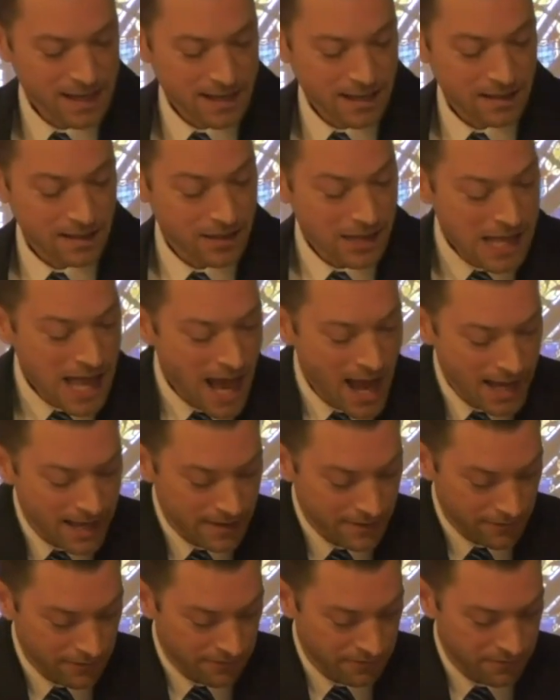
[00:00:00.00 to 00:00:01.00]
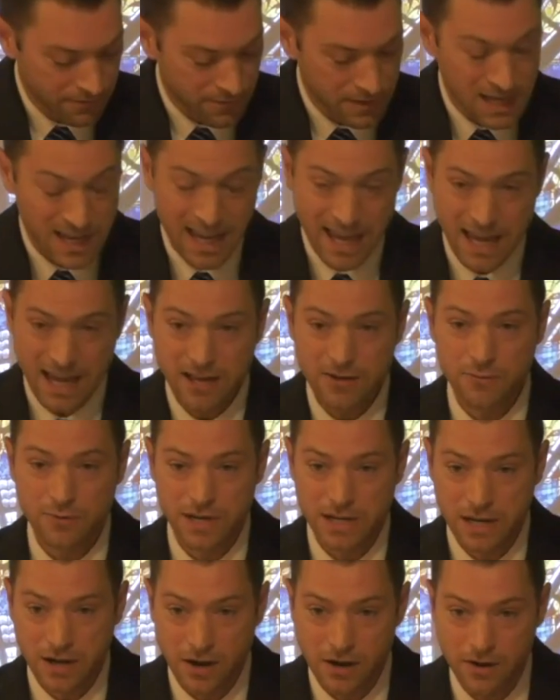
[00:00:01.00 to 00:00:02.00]
life in
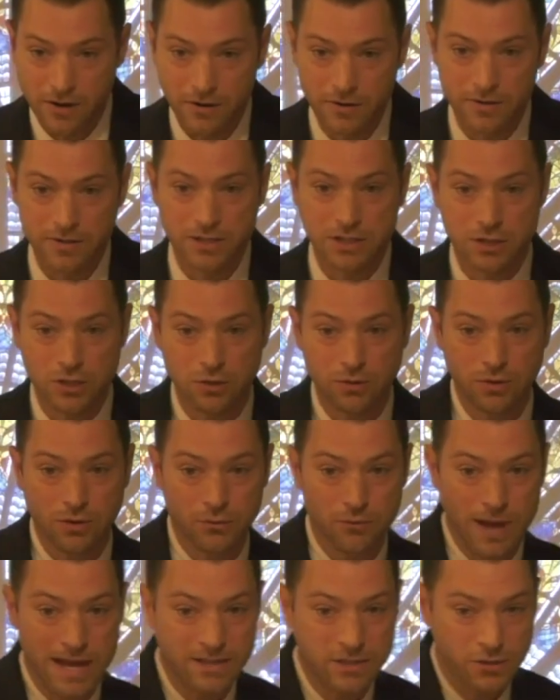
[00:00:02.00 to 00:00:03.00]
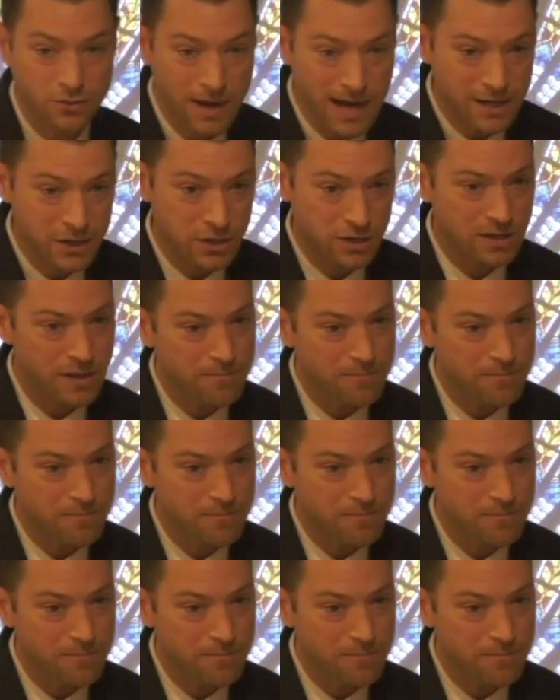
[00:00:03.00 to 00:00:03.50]
regards to the resurrection,